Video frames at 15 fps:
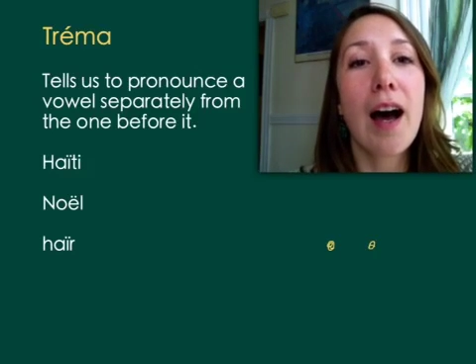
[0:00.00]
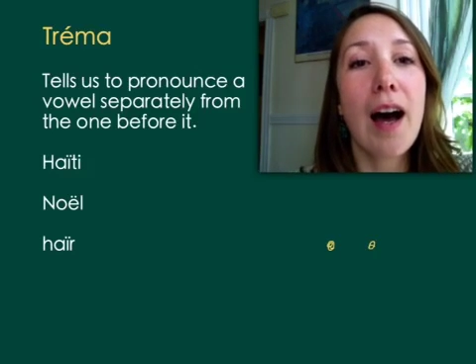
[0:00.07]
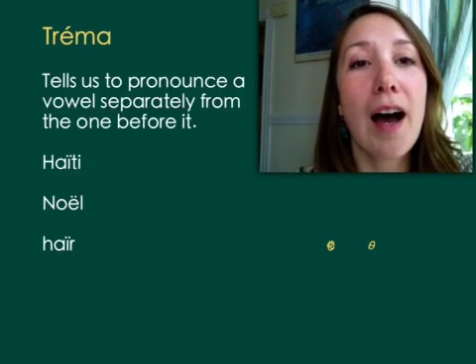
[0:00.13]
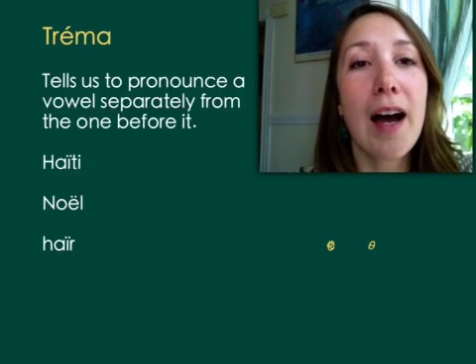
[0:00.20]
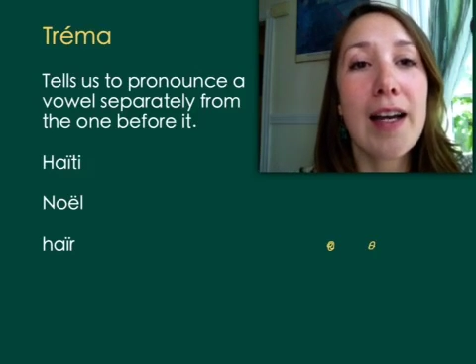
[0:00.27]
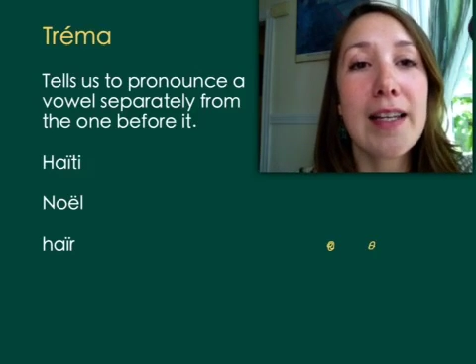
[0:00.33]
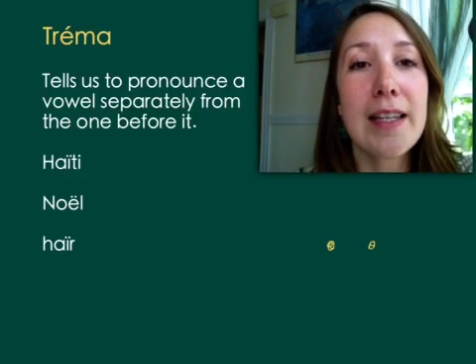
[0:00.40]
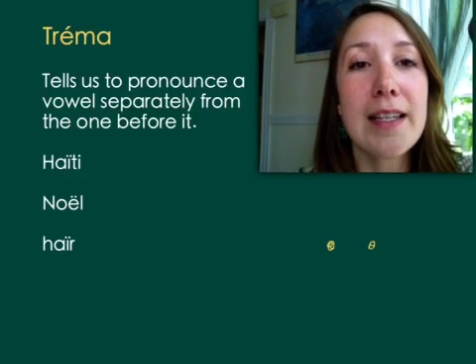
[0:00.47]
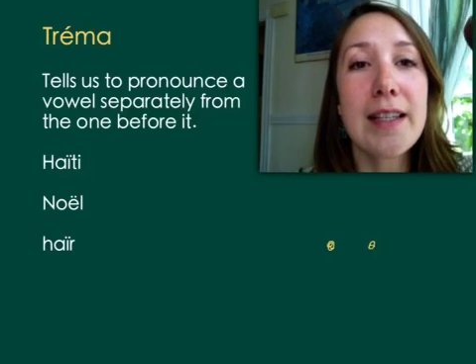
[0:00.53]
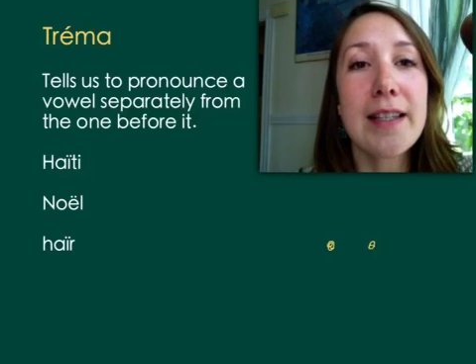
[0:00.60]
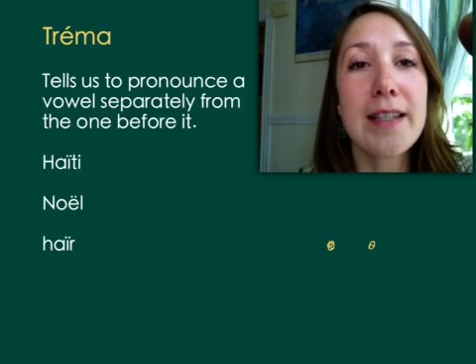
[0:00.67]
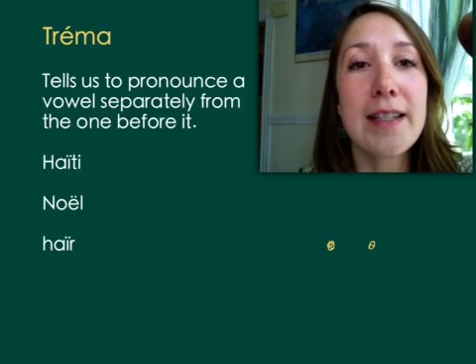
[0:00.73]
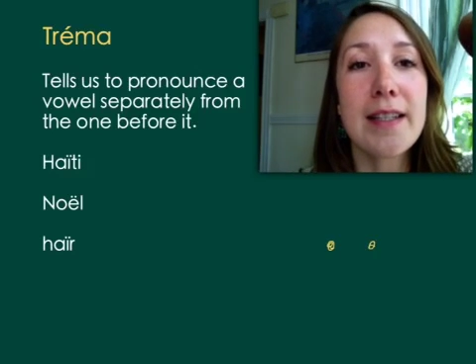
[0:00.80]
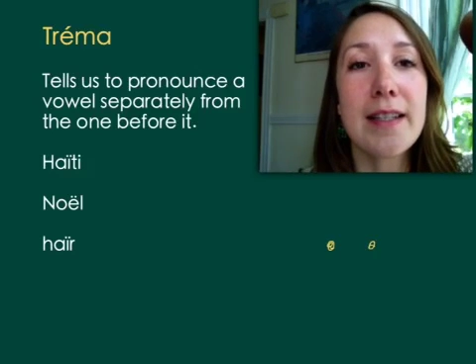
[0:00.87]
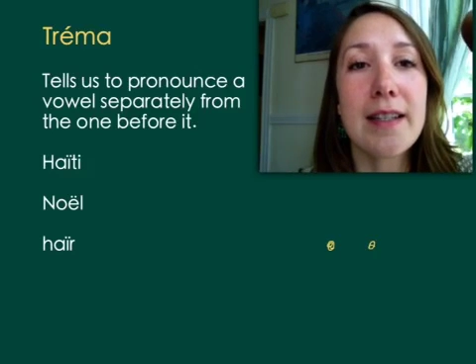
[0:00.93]

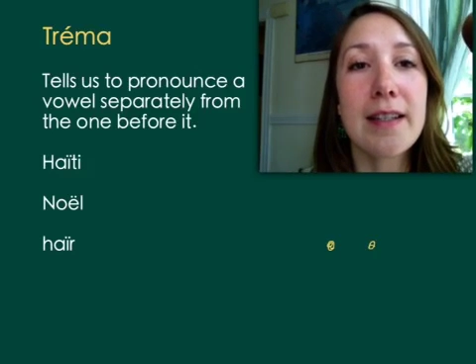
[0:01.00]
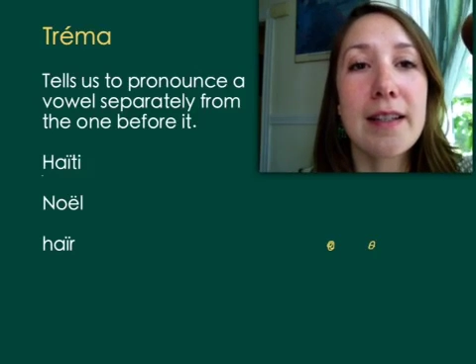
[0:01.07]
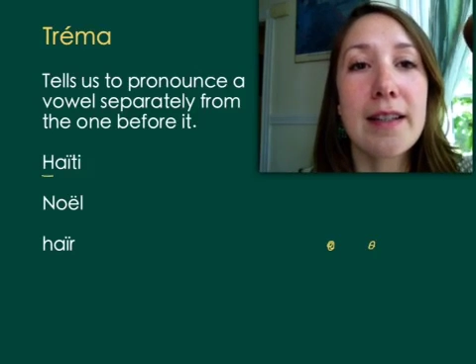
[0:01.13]
Haïti,